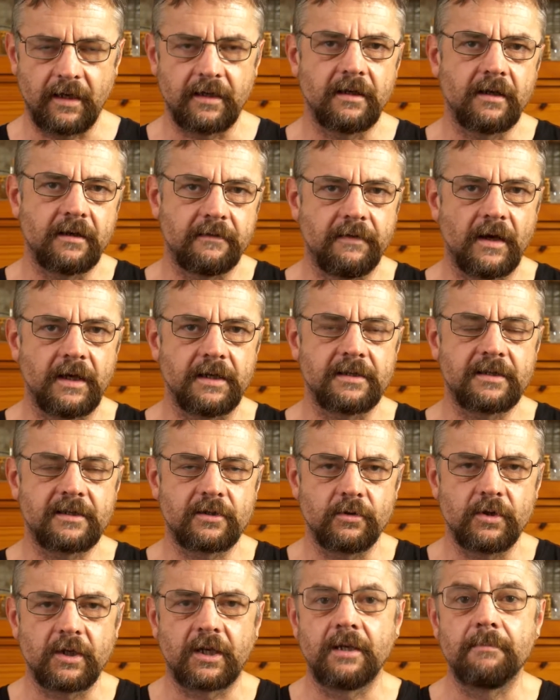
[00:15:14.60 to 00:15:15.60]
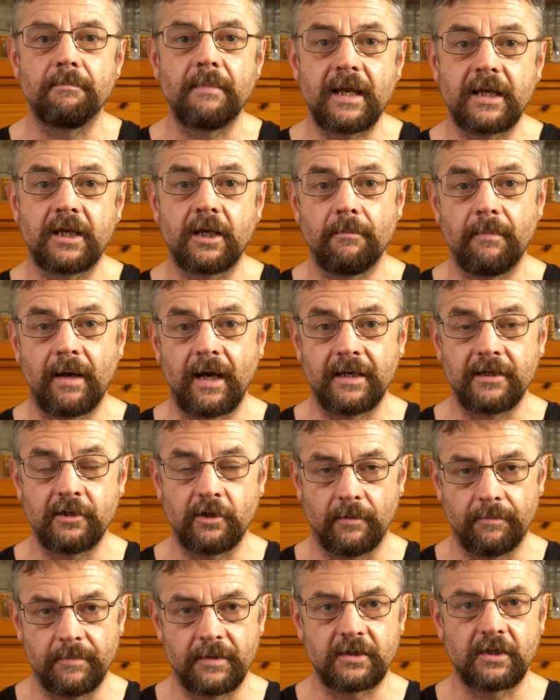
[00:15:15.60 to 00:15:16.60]
advice, so you can make your mind
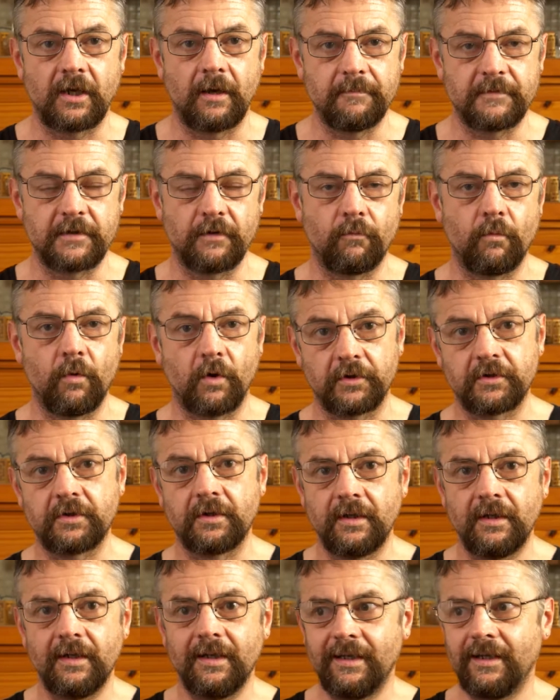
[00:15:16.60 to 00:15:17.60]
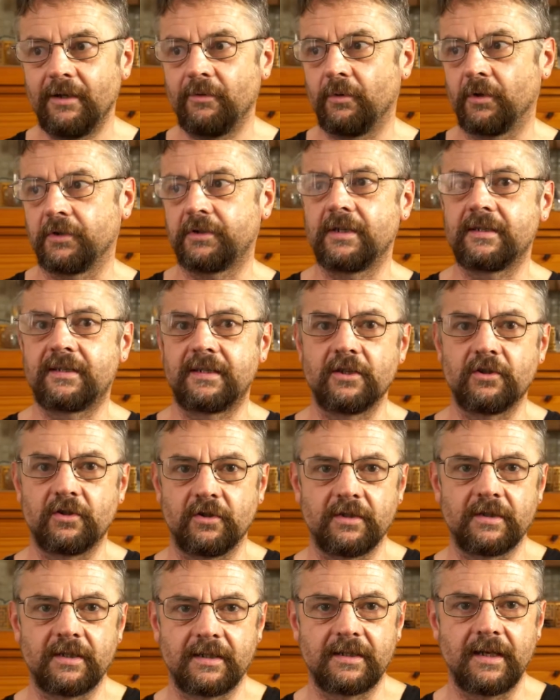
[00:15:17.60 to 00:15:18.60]
up in terms of what
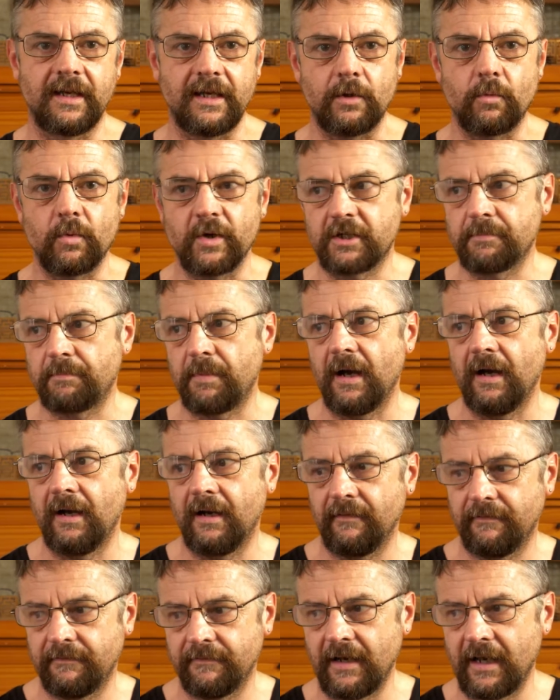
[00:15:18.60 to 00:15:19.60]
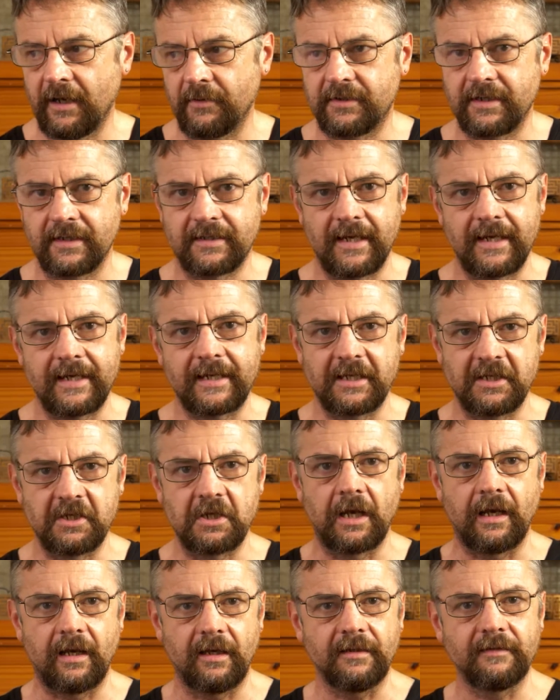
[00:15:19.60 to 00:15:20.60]
decision to take, which path now to take in
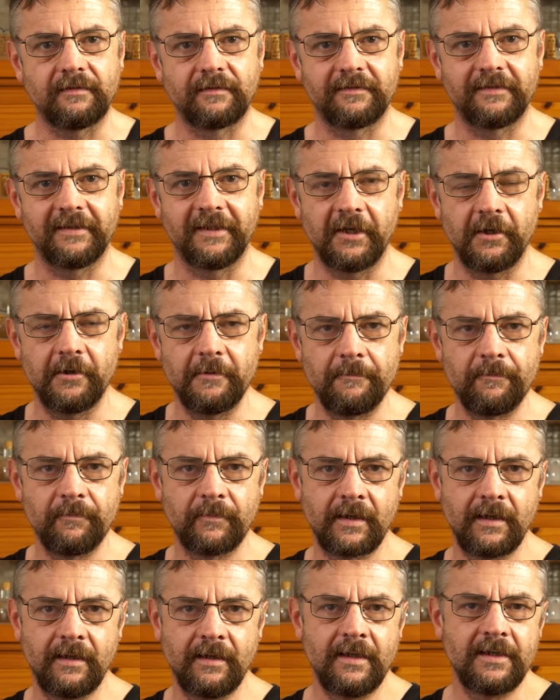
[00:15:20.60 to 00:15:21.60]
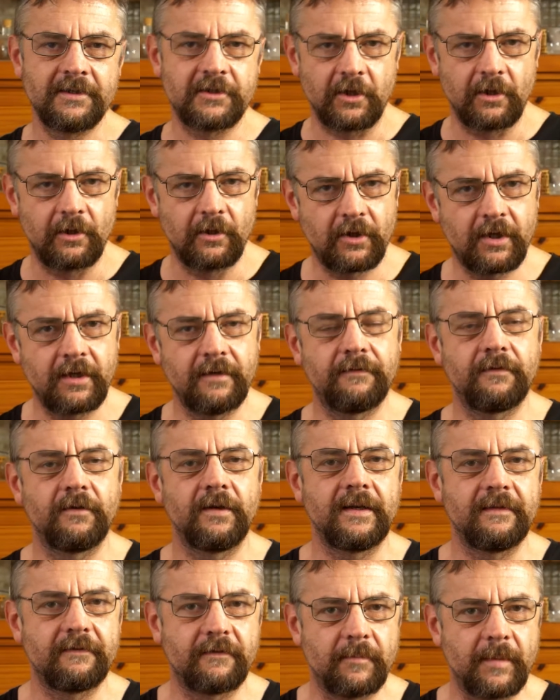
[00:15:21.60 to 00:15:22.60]
your life, So you're looking for
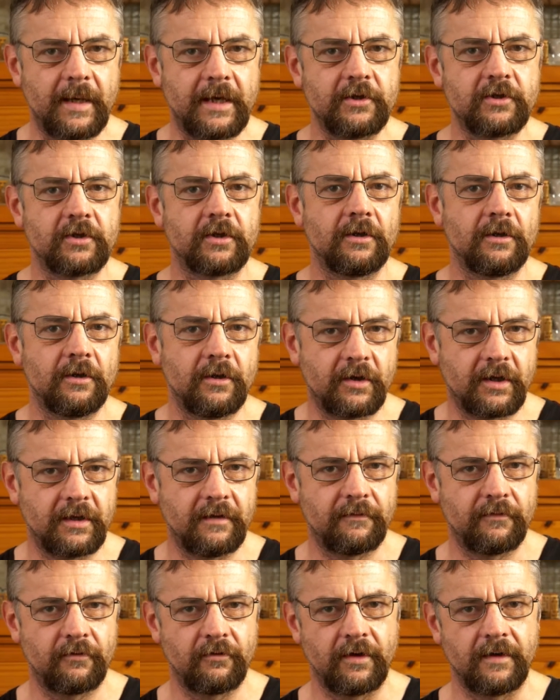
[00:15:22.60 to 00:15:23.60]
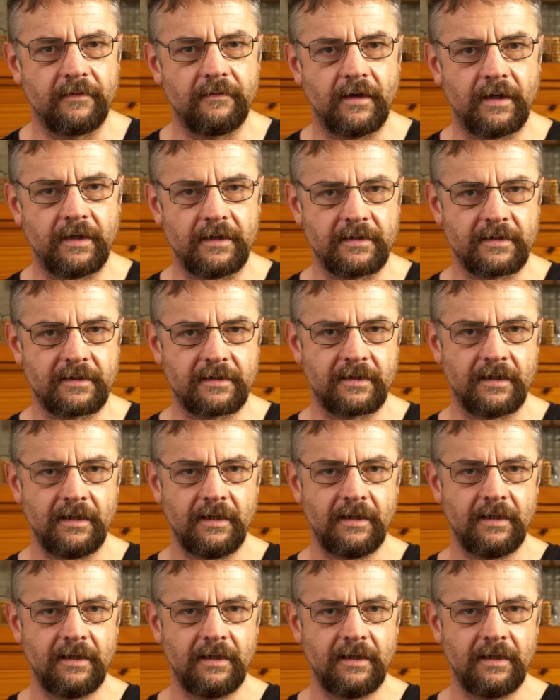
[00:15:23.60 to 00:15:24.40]
information, looking for advice.